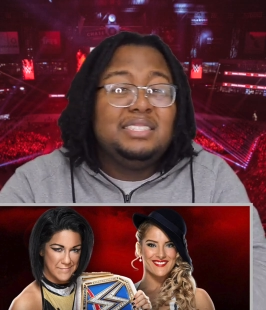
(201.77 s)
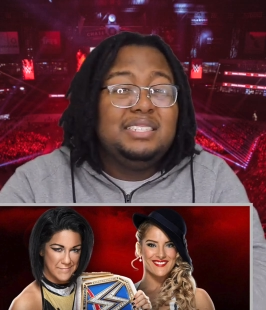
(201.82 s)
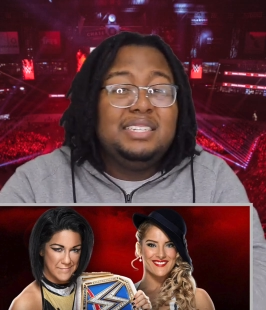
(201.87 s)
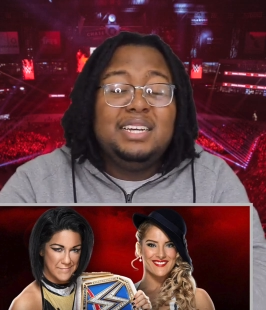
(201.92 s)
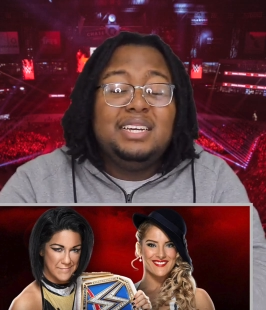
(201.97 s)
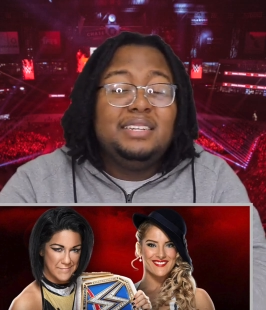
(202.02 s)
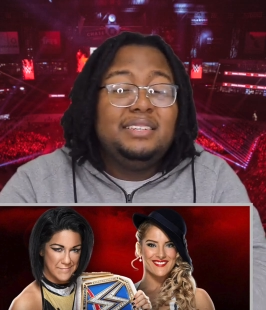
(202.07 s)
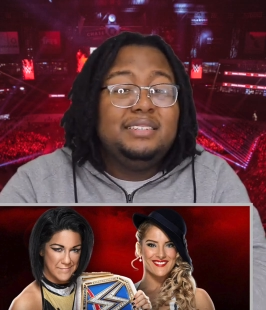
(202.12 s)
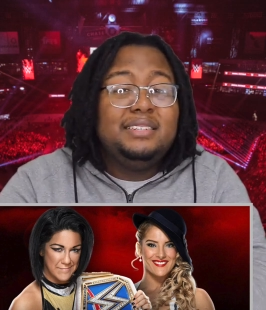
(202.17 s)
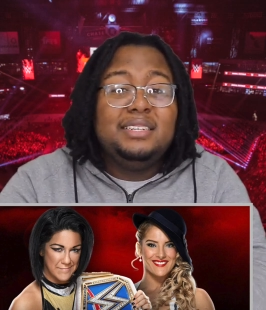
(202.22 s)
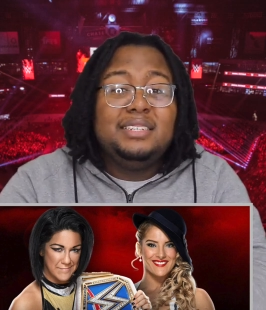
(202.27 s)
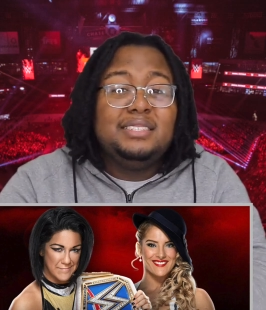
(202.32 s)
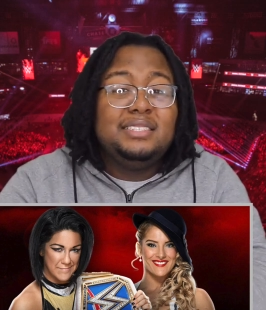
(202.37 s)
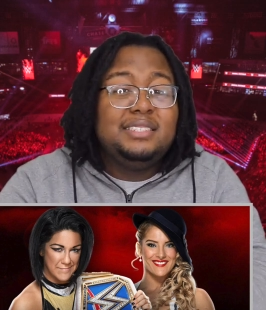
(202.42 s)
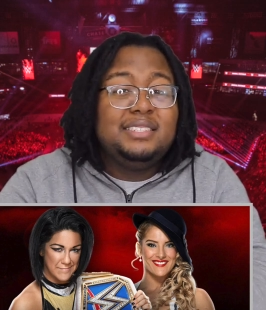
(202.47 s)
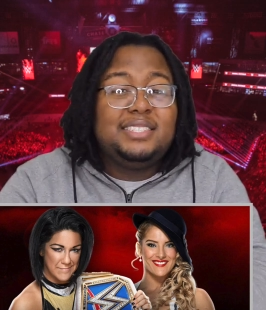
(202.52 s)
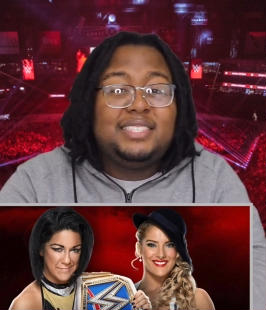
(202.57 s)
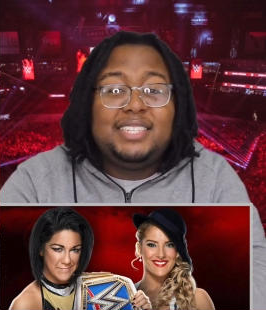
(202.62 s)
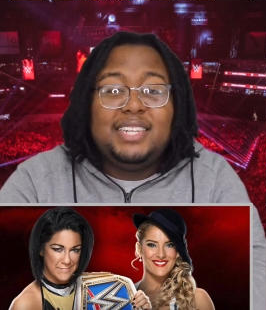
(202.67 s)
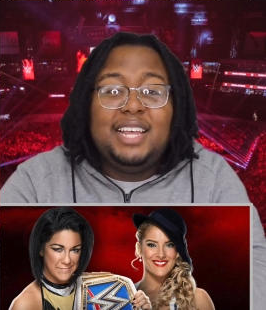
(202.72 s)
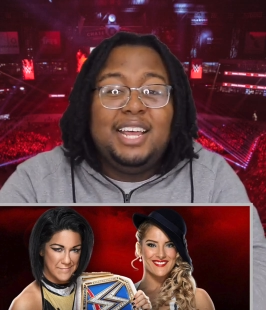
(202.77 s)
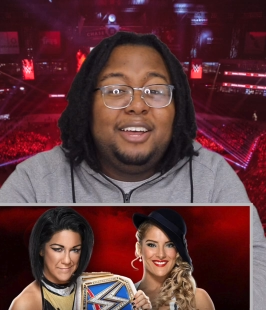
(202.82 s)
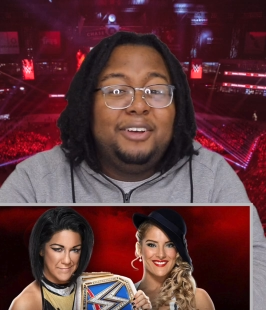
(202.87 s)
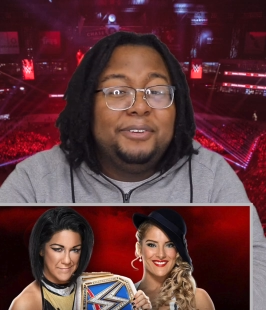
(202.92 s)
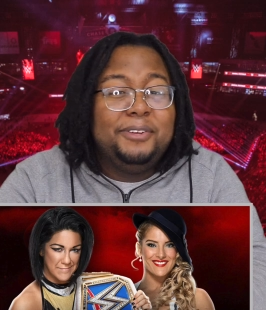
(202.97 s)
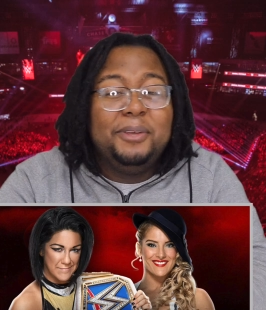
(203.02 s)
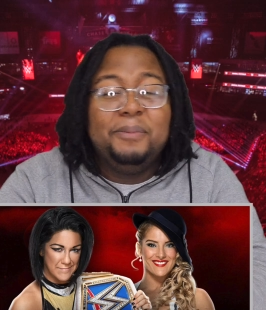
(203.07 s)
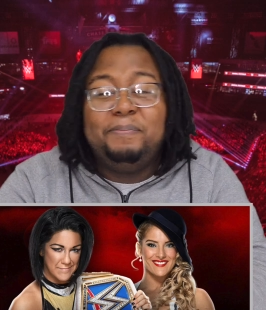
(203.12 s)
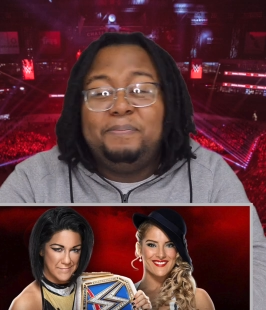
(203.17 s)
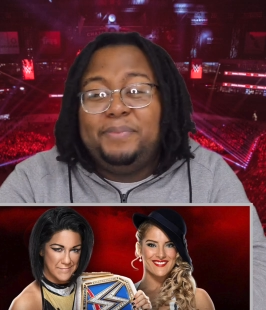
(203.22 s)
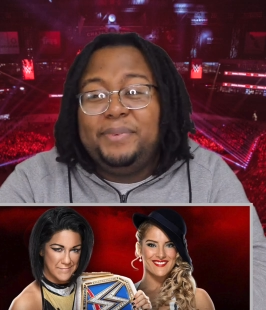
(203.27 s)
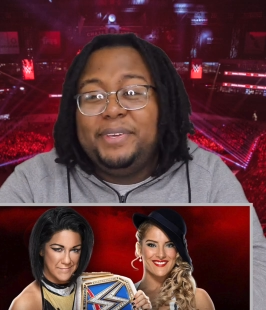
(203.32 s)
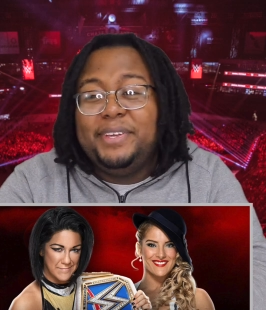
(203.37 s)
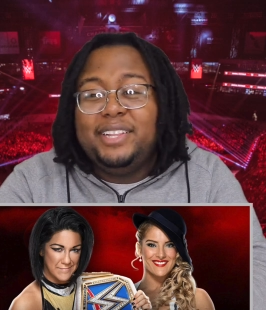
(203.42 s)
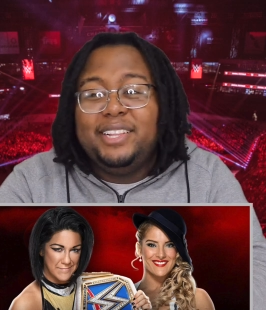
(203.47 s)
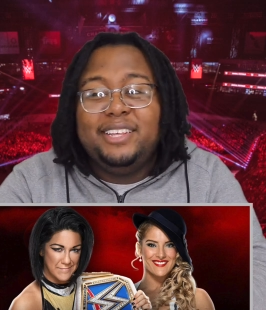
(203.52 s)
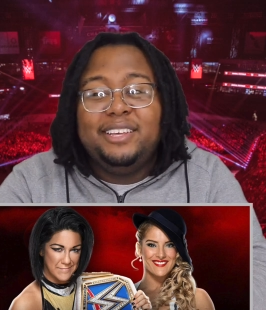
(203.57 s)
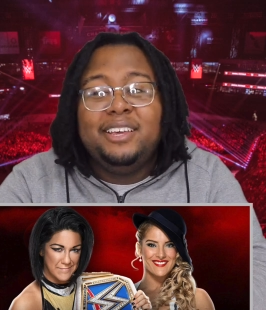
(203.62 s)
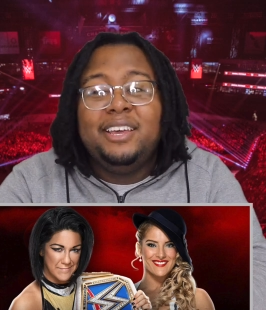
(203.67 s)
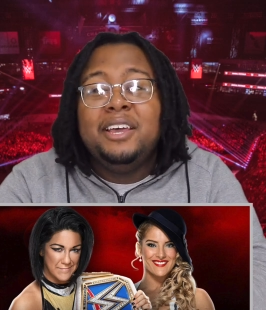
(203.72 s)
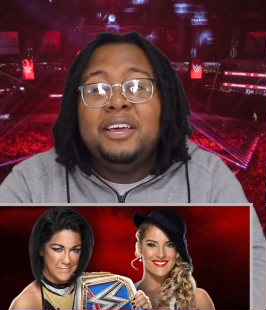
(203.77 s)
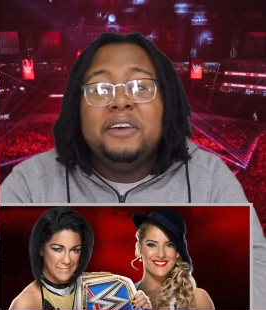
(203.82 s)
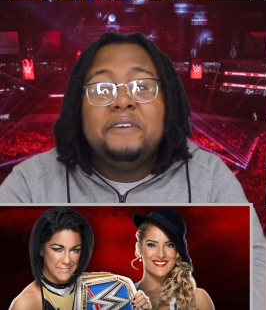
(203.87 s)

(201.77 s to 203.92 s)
Speaker 1: that doesn't sound appealing